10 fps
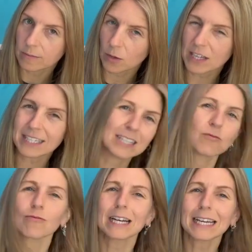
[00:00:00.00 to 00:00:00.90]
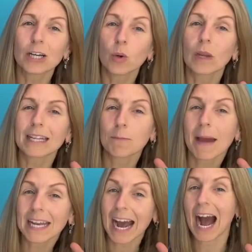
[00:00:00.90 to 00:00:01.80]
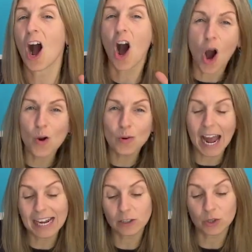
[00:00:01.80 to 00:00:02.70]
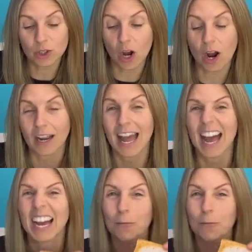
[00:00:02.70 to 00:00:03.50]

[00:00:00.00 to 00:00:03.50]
So this is really cool. Let's make our own angel shark